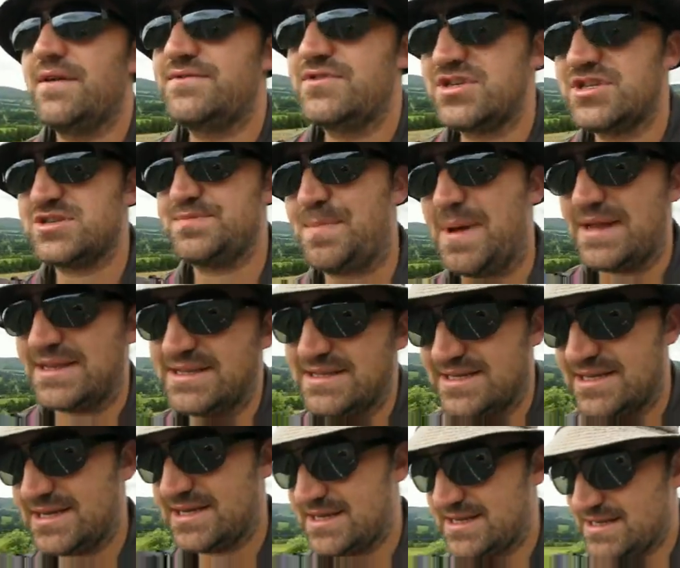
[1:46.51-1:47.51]
just
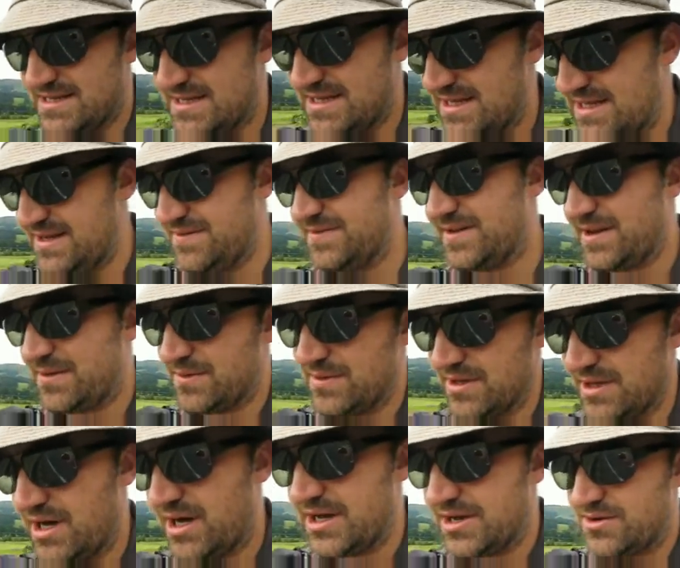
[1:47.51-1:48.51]
spent the evening with a
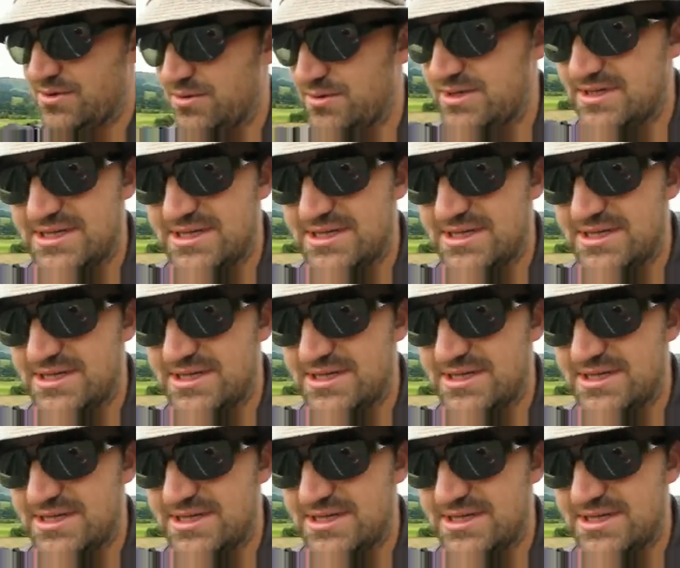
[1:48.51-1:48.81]
guy called